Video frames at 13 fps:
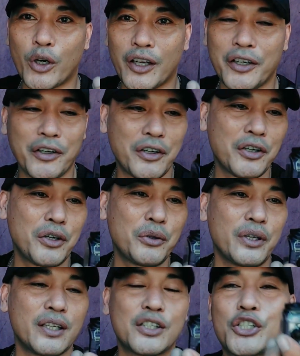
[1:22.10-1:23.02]
I know,
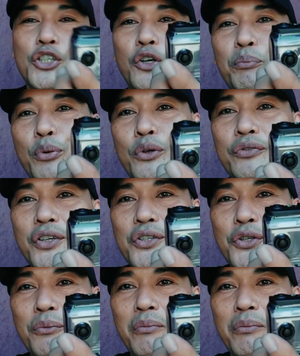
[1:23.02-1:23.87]
it's shockproof to 2